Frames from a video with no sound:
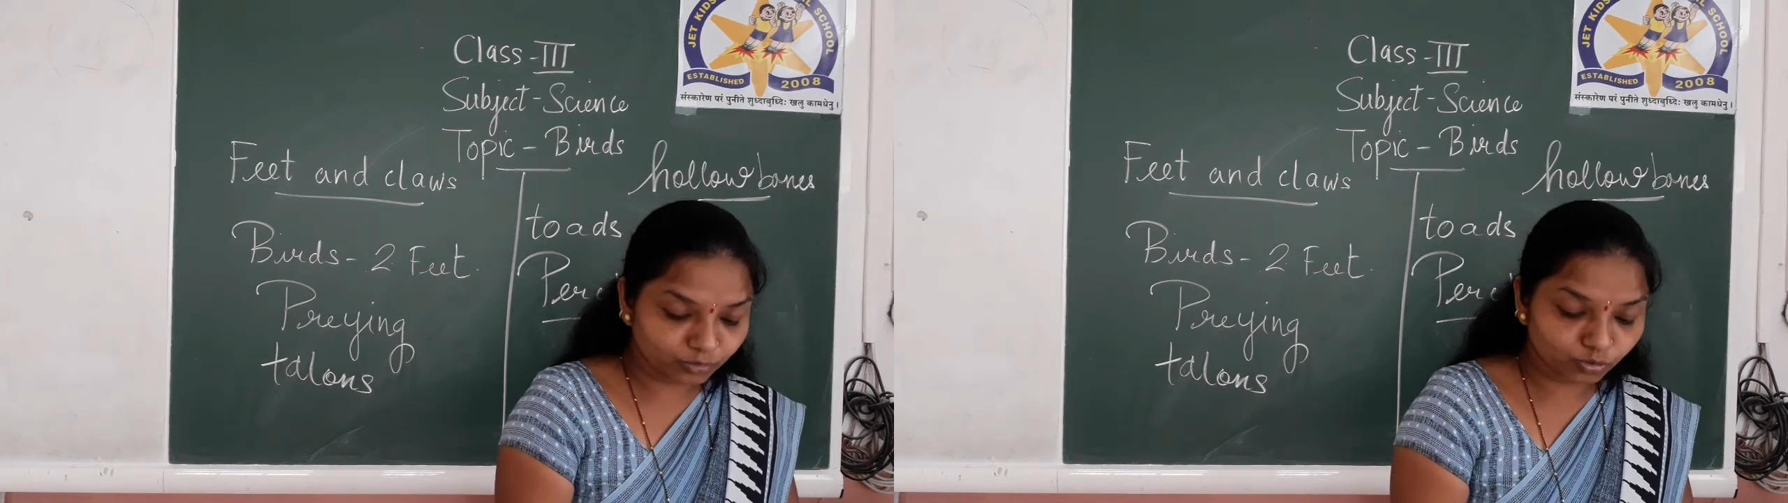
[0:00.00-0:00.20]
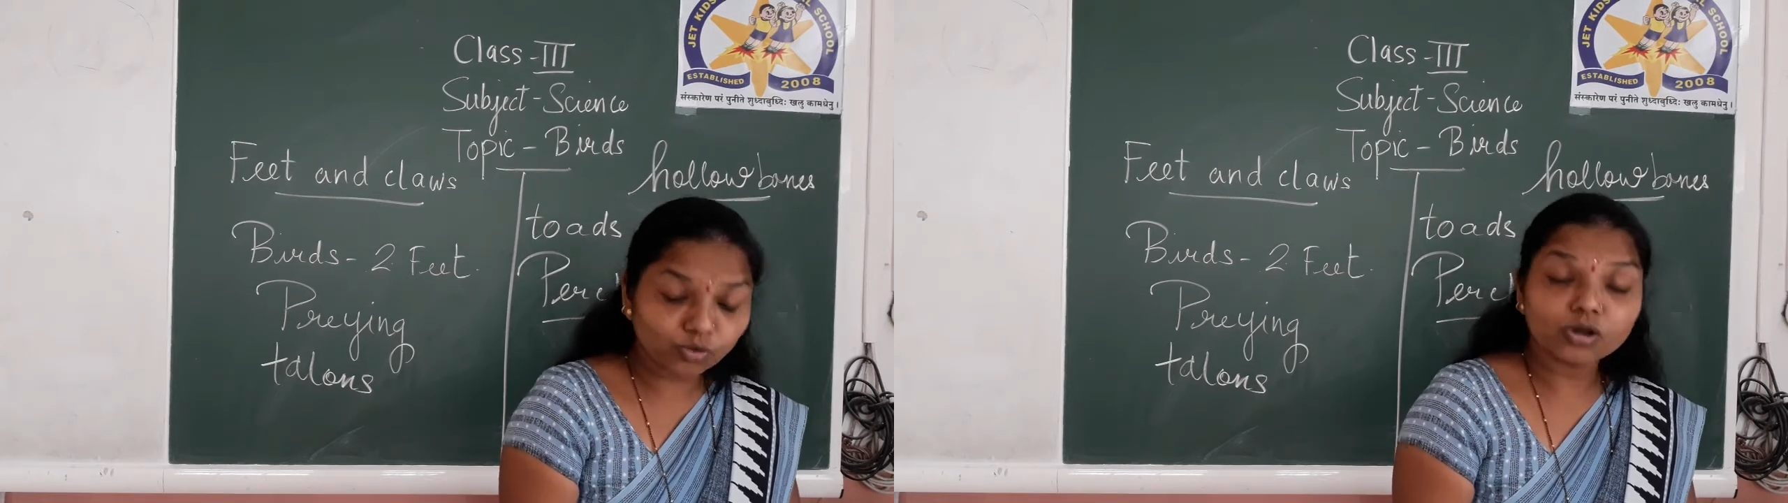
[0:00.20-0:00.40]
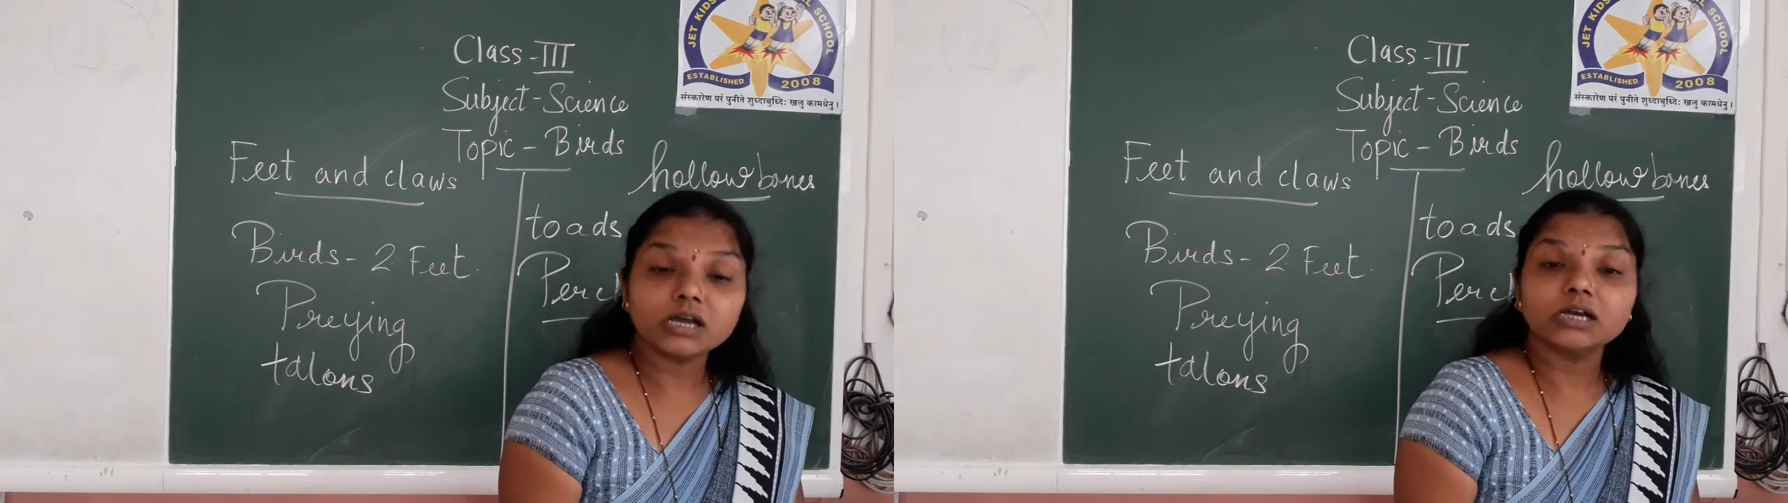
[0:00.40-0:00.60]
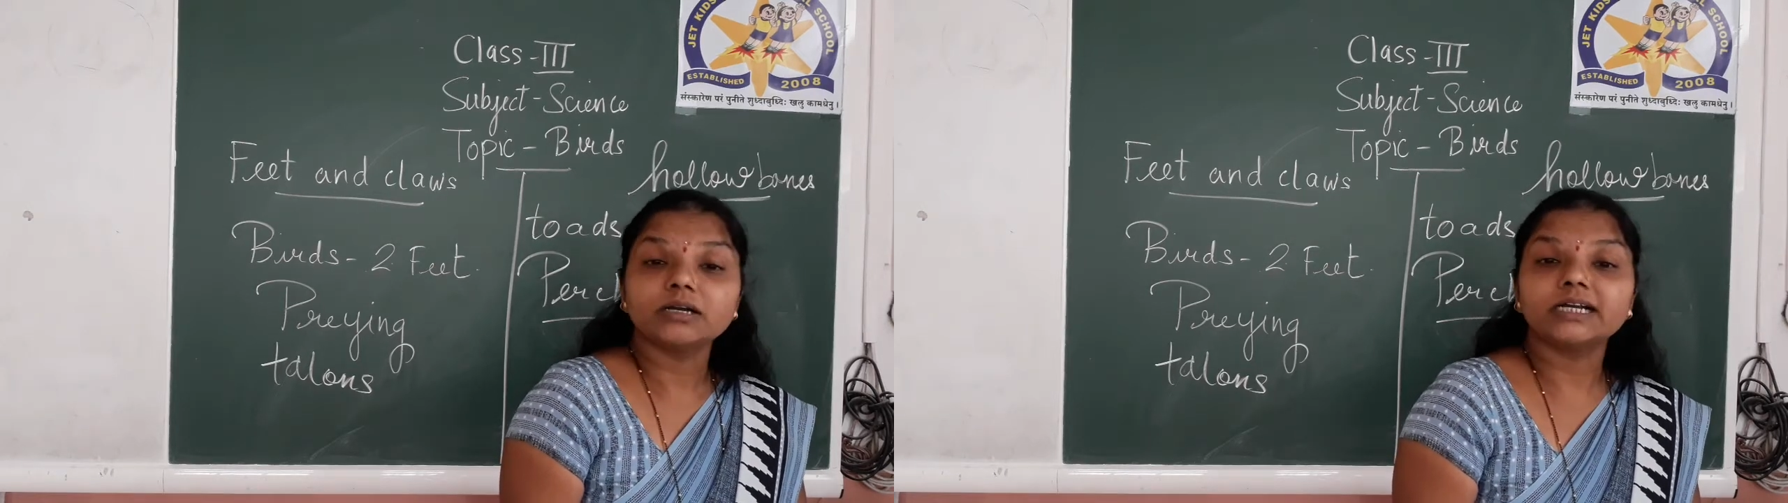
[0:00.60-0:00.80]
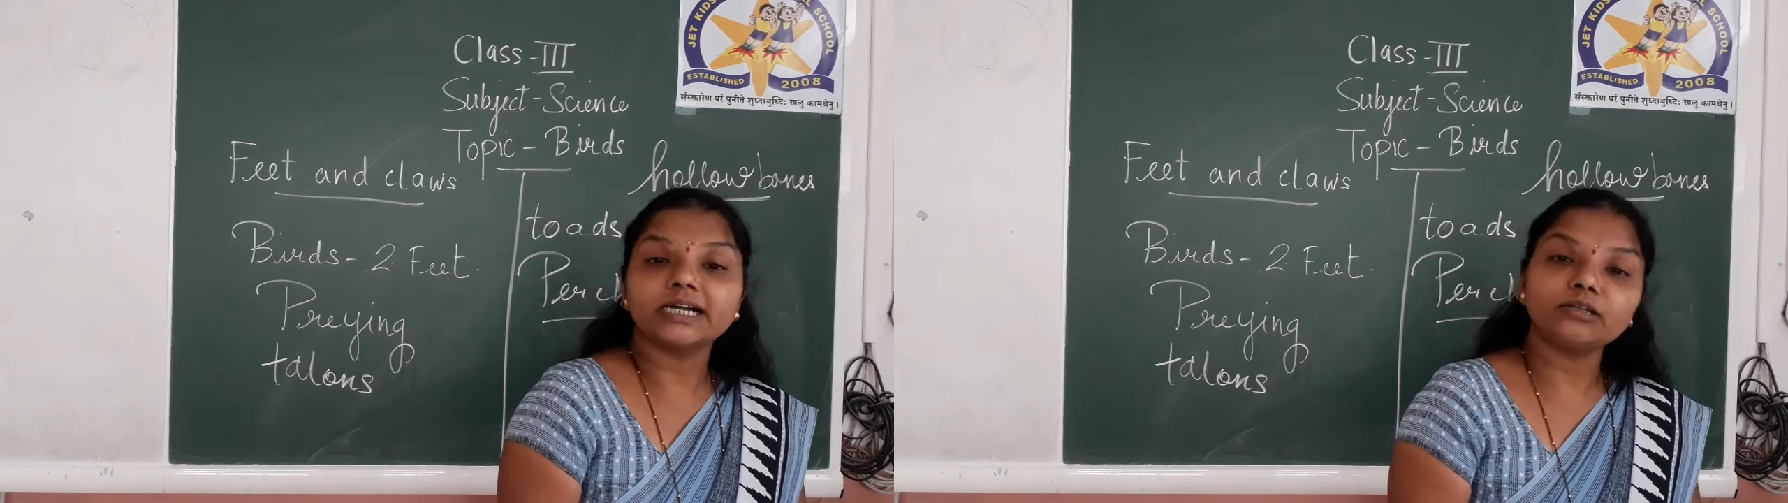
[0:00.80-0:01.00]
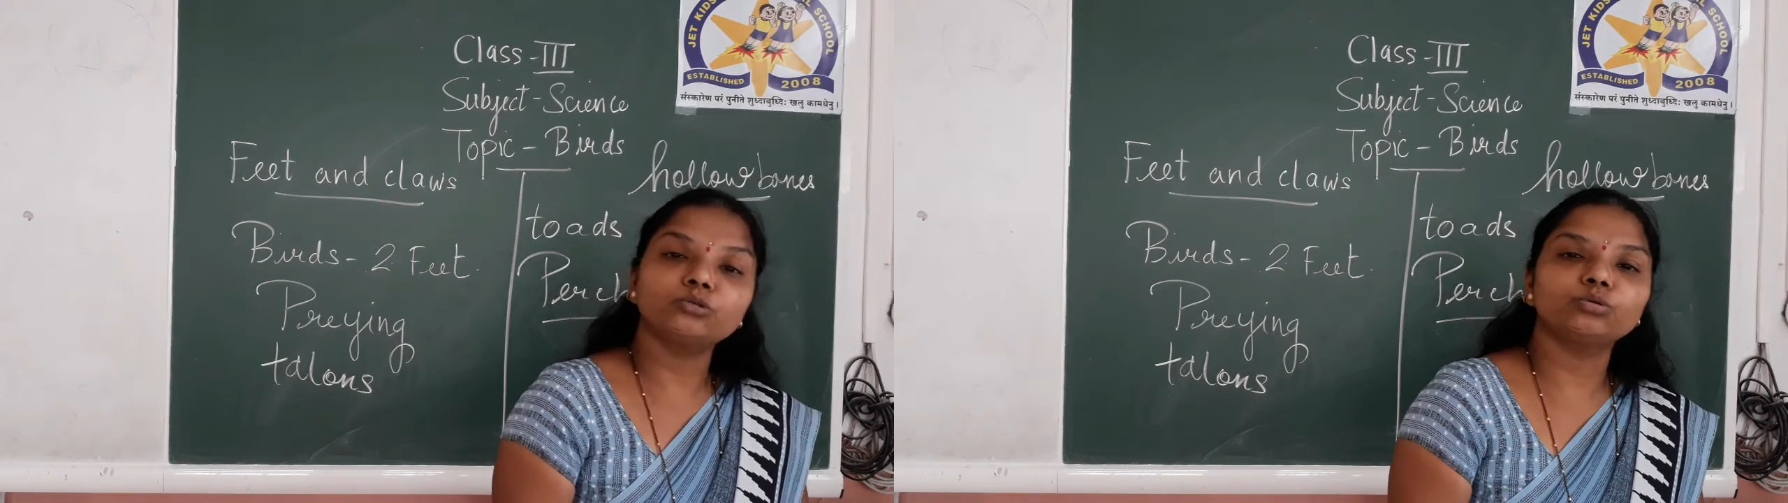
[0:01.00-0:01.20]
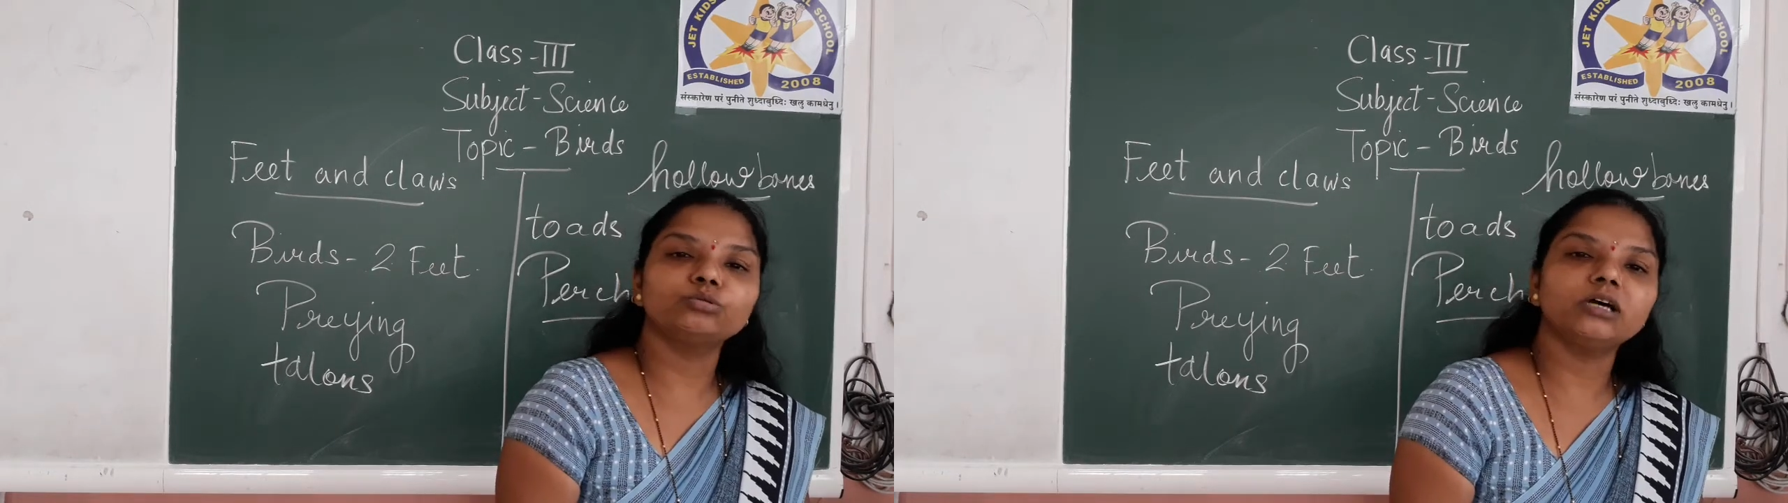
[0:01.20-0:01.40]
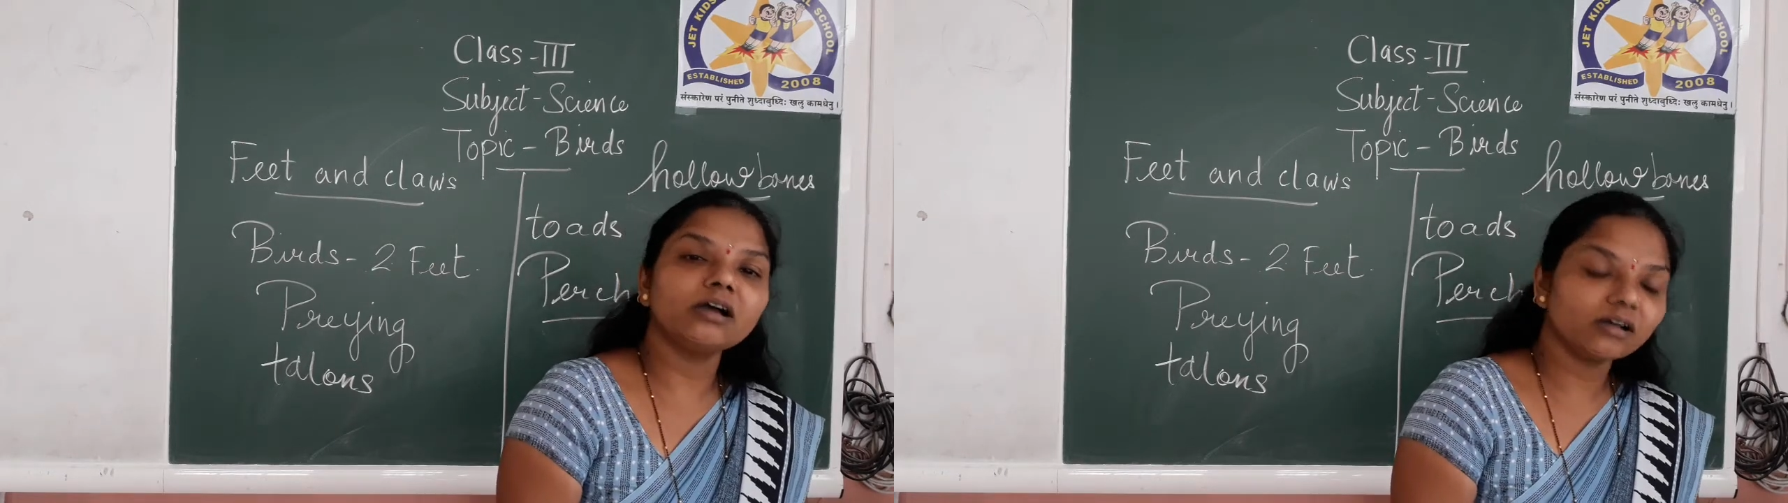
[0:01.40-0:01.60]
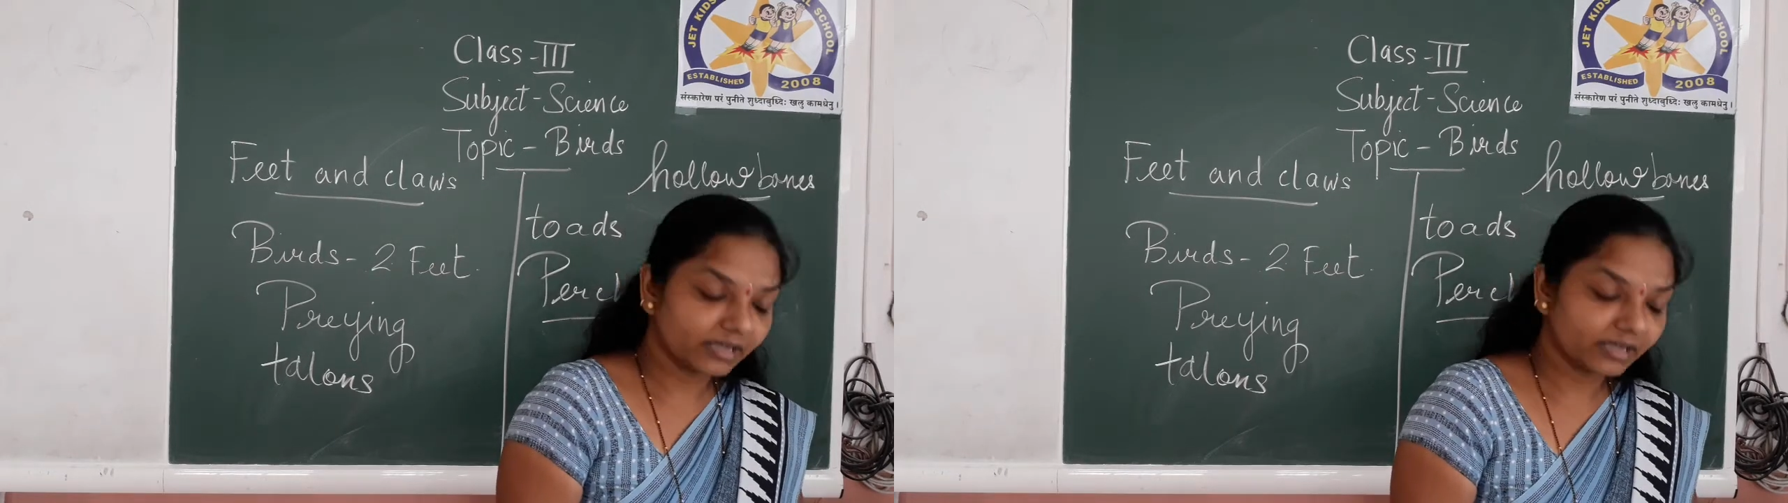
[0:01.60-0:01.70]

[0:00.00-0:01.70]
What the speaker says: to cut through the